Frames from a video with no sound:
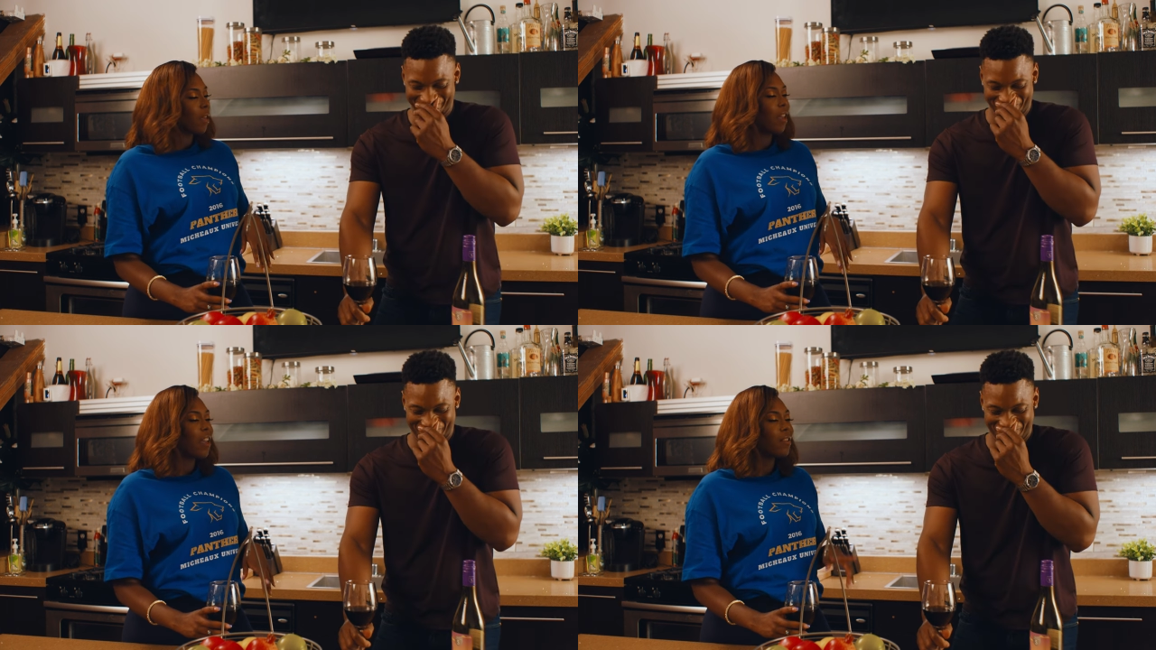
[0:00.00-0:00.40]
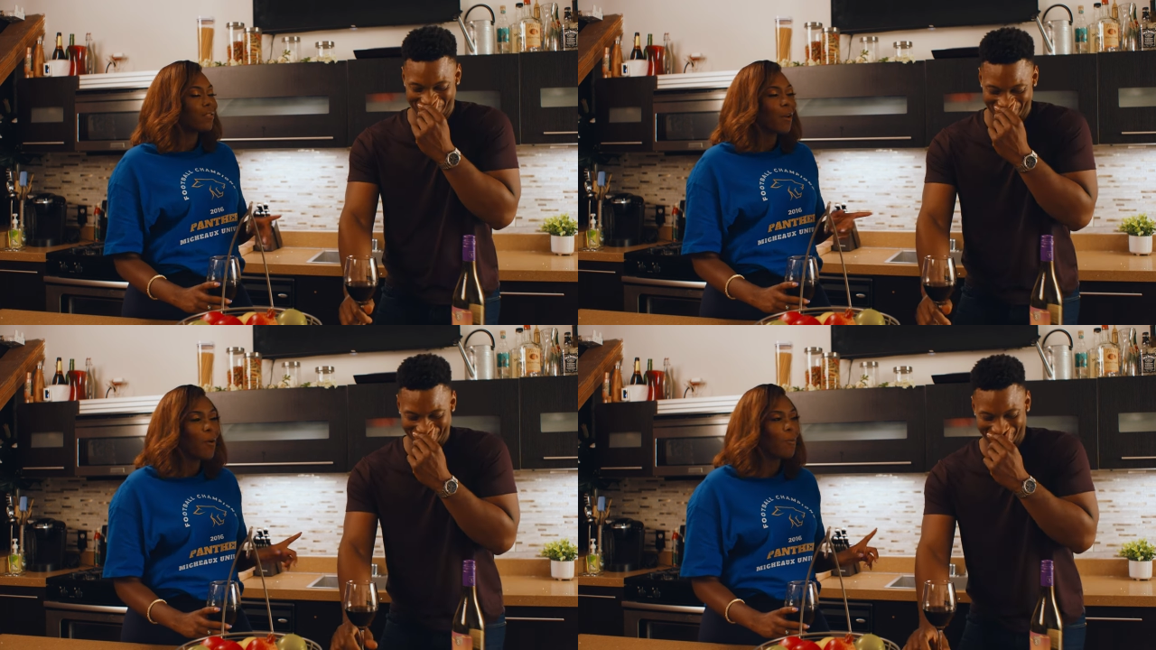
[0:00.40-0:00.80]
Speaker 1: He
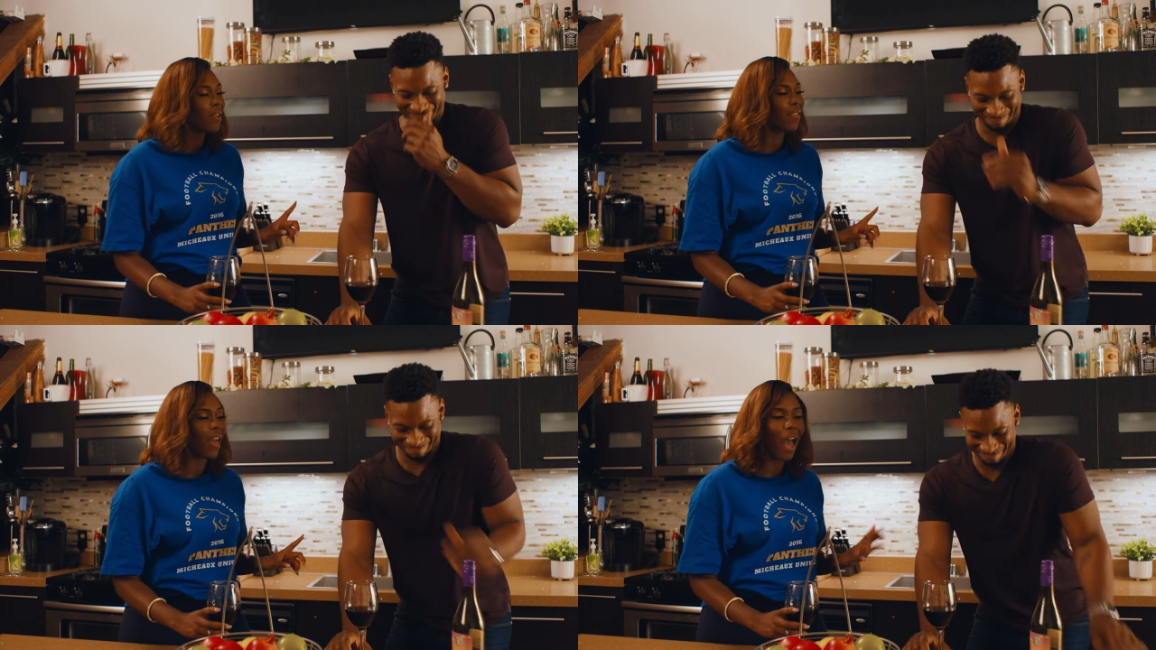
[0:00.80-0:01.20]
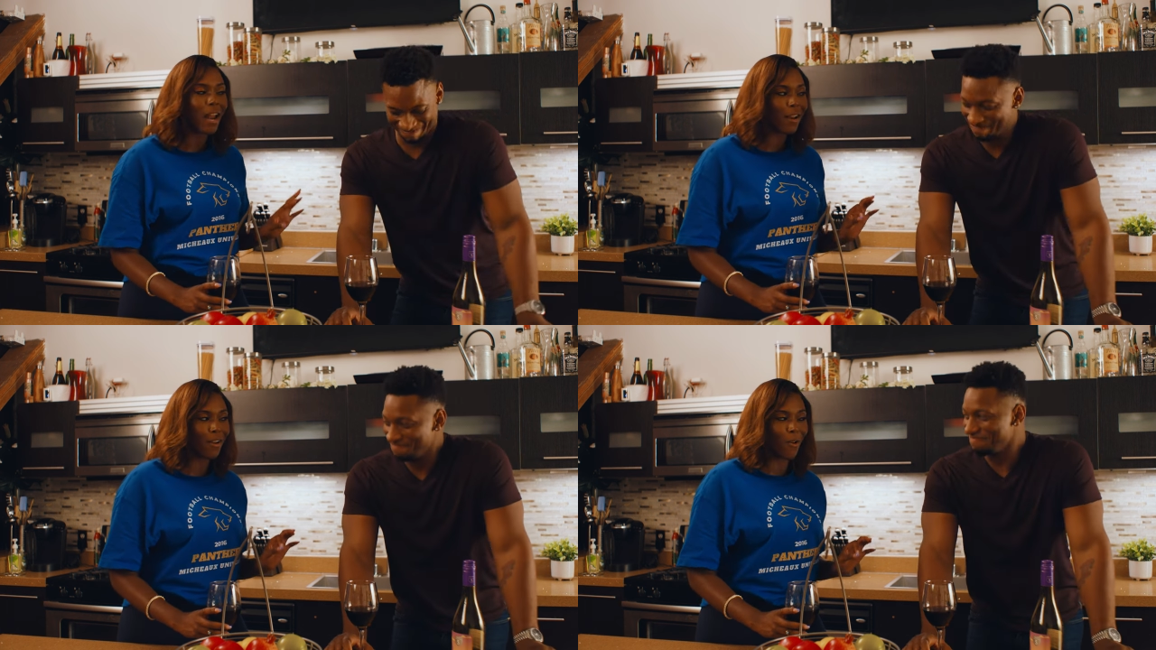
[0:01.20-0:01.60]
told me that
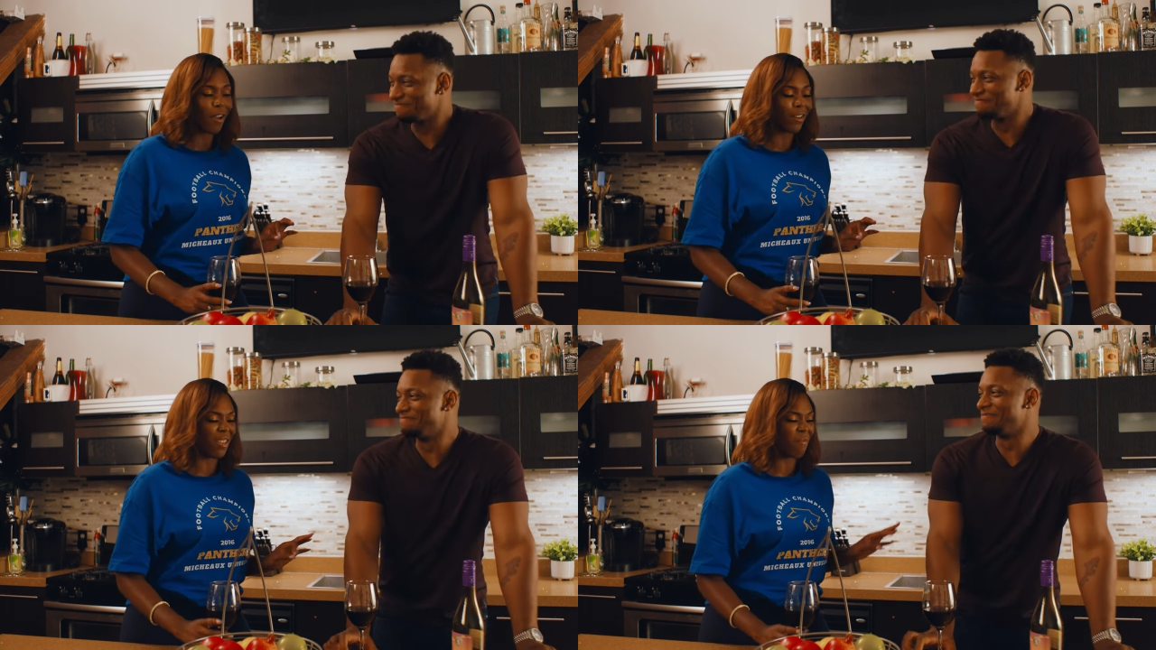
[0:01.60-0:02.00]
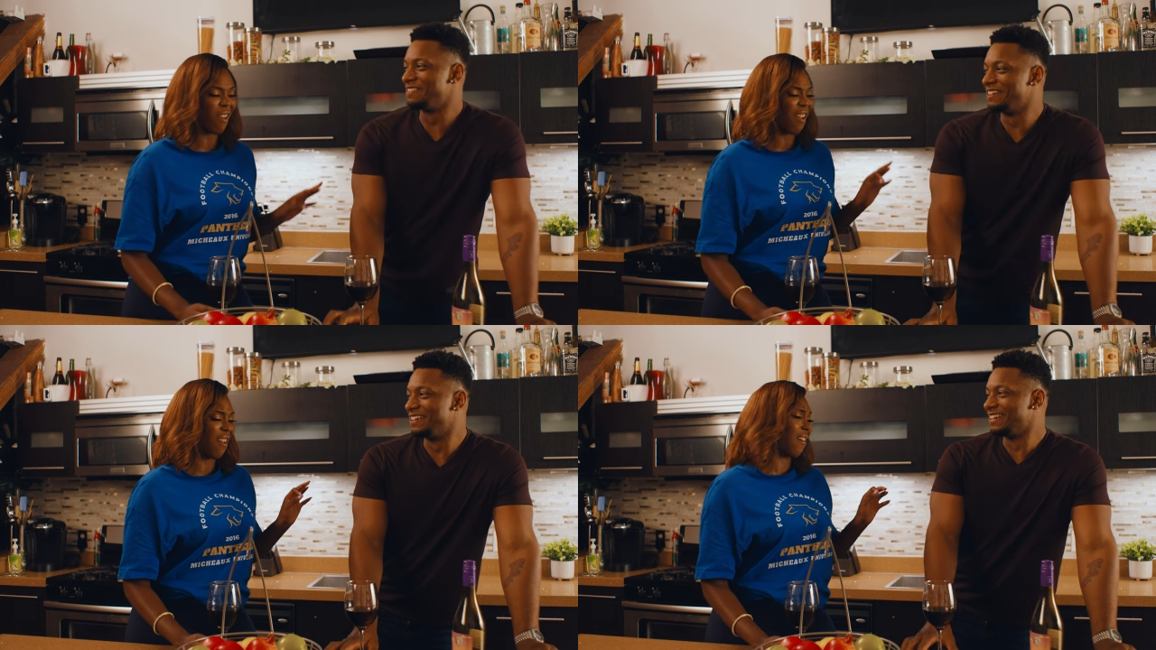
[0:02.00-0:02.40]
I didn't know how to keep
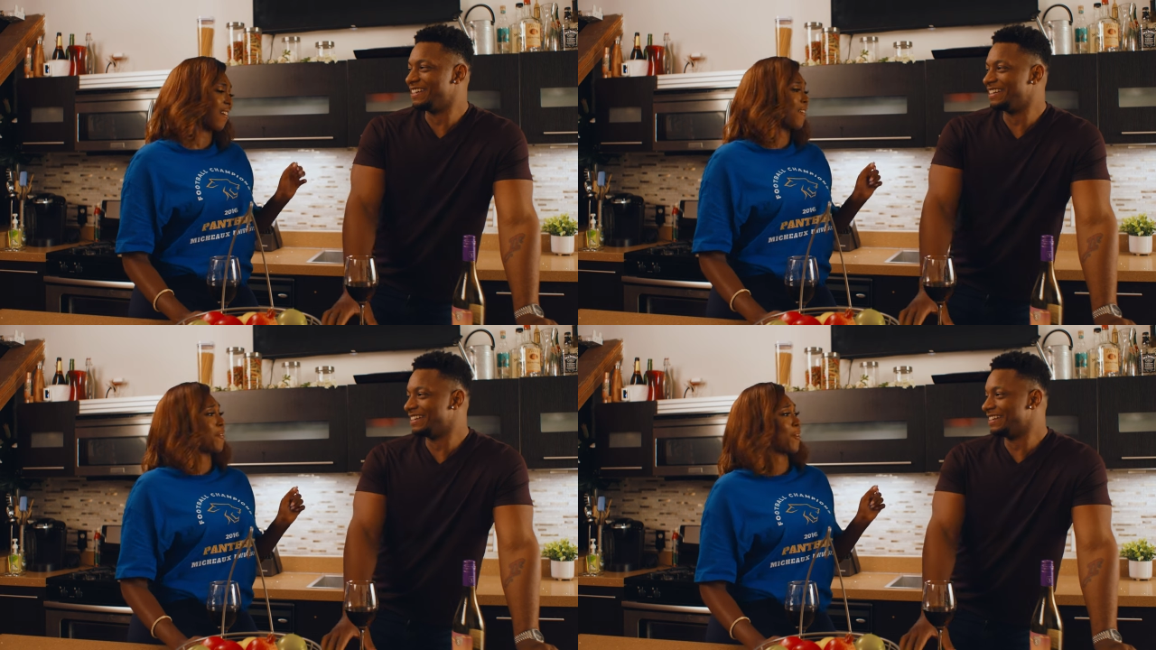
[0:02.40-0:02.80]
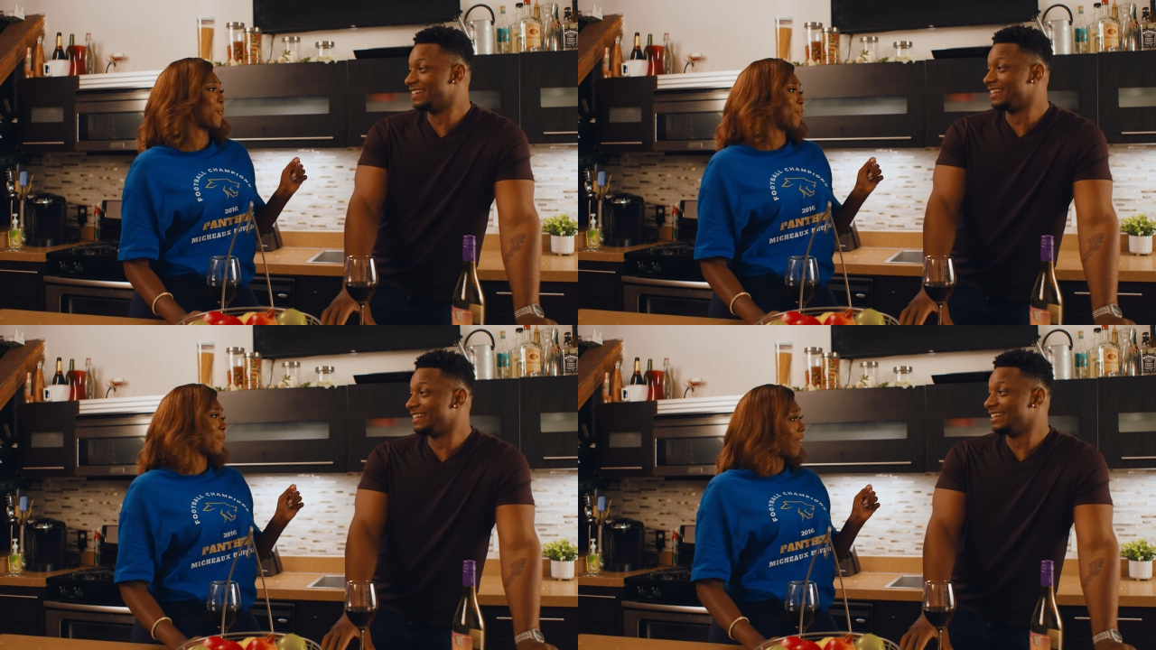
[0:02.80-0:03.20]
a high
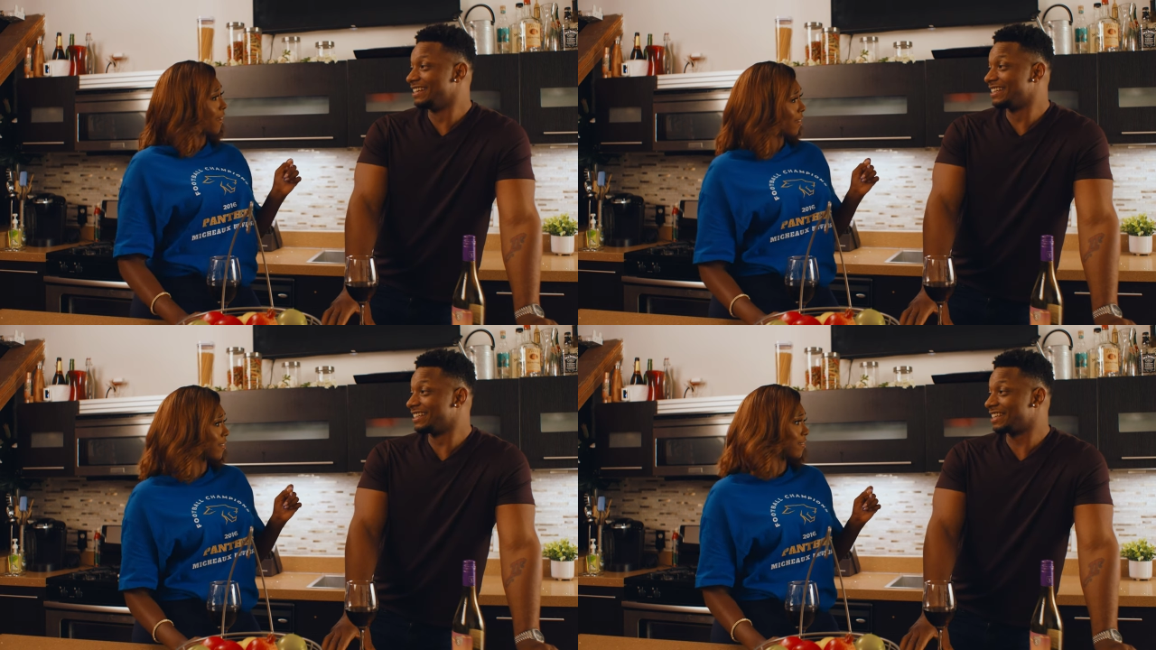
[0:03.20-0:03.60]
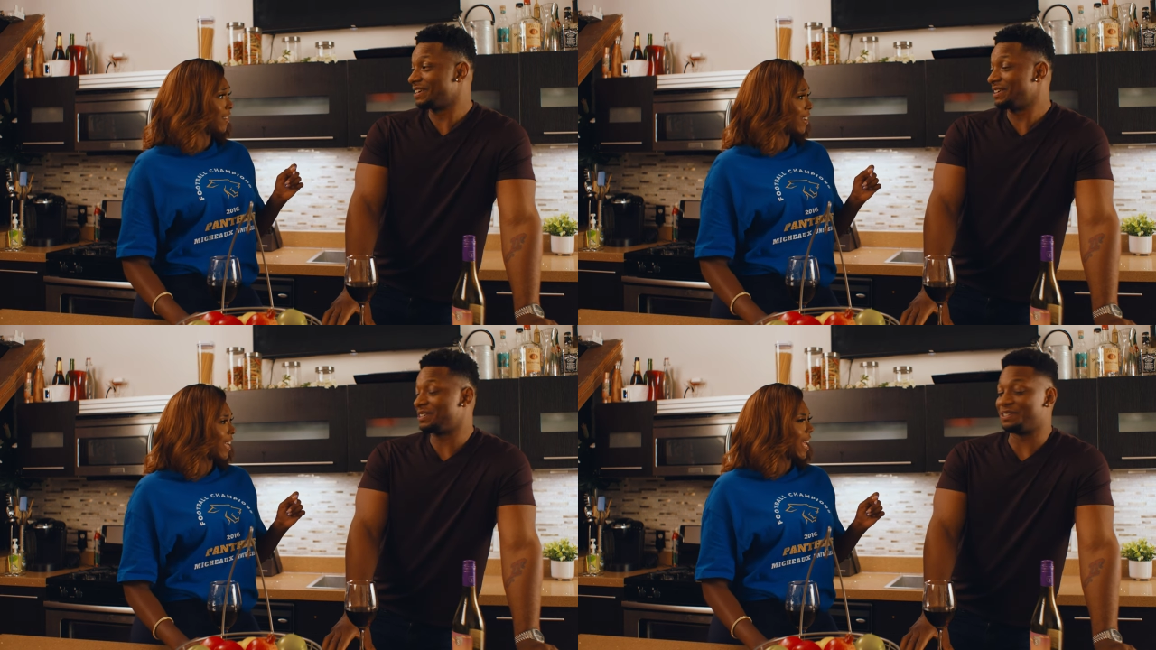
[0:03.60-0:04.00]
value man. Uh
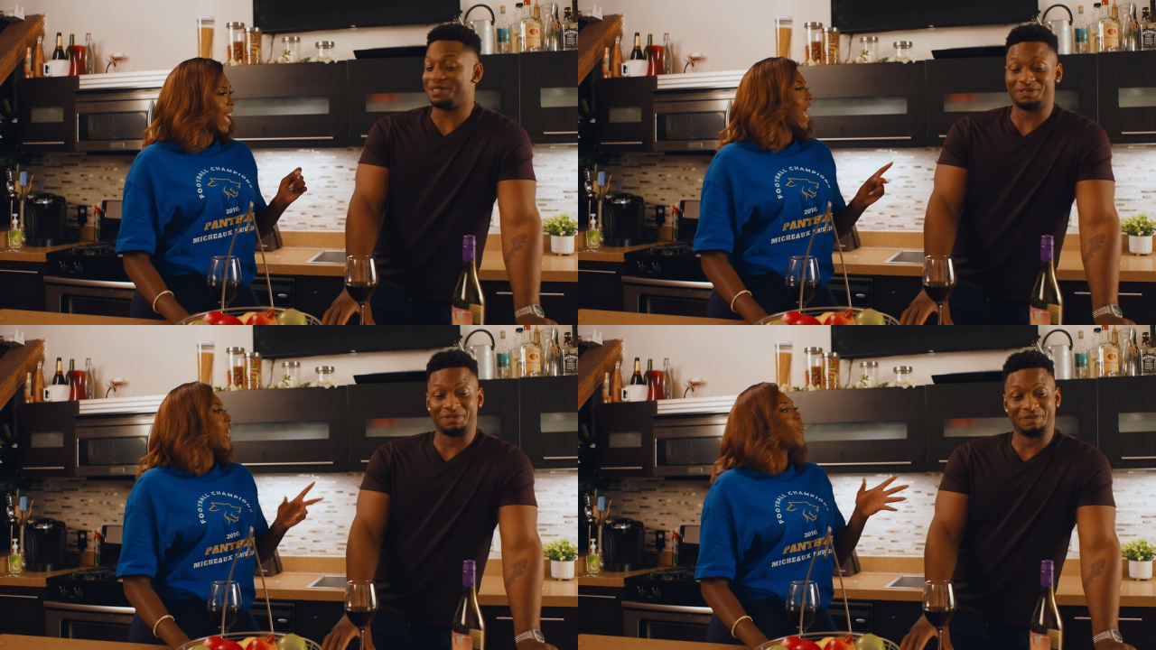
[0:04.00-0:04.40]
oh.